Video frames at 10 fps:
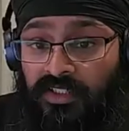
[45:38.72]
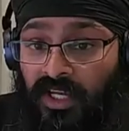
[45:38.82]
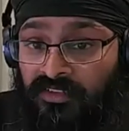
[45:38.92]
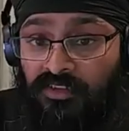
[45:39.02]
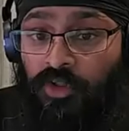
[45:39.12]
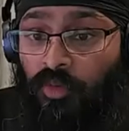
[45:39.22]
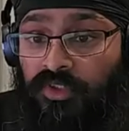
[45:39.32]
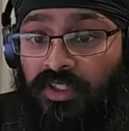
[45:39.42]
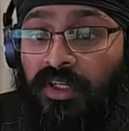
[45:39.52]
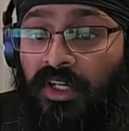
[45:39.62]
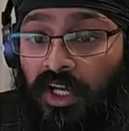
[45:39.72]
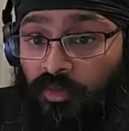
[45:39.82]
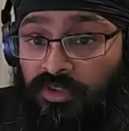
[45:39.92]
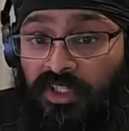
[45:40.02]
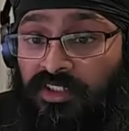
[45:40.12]
as a sculptor, I was
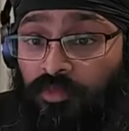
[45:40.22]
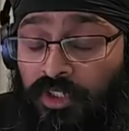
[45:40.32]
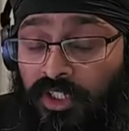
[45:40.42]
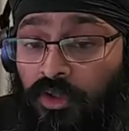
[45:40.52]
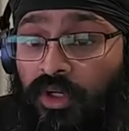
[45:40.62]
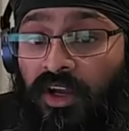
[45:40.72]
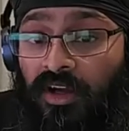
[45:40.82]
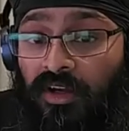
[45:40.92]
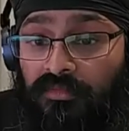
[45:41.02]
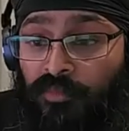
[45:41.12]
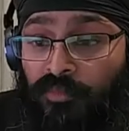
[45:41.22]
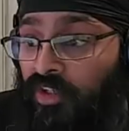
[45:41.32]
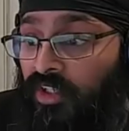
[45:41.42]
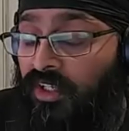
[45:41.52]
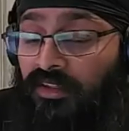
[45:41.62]
actually really good at
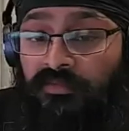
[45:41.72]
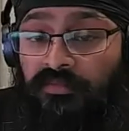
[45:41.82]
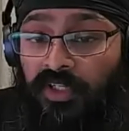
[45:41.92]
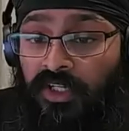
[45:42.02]
modeling and in